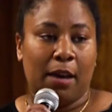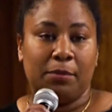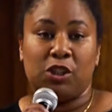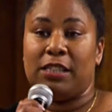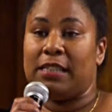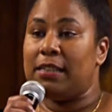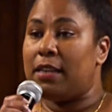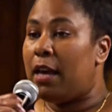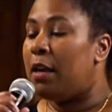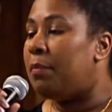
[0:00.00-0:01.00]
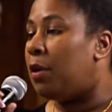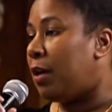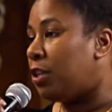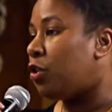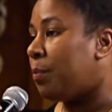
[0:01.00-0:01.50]
She did a
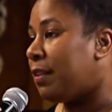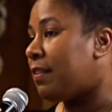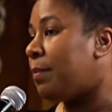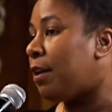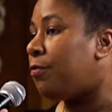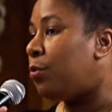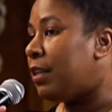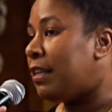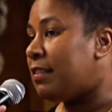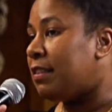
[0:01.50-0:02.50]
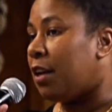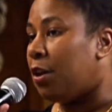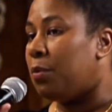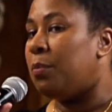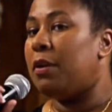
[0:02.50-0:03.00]
workshop with us about 4 years ago